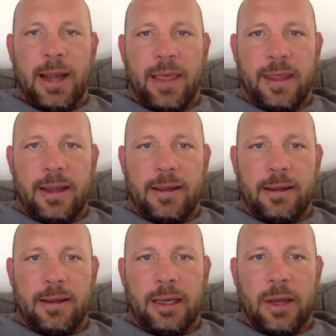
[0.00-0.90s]
think
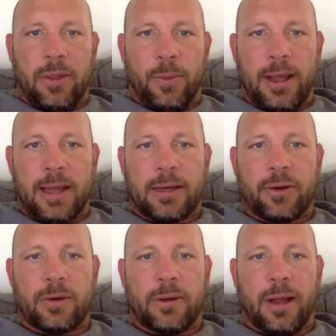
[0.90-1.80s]
the way
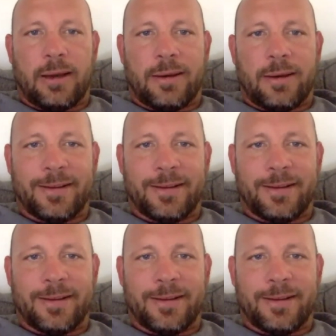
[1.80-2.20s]
I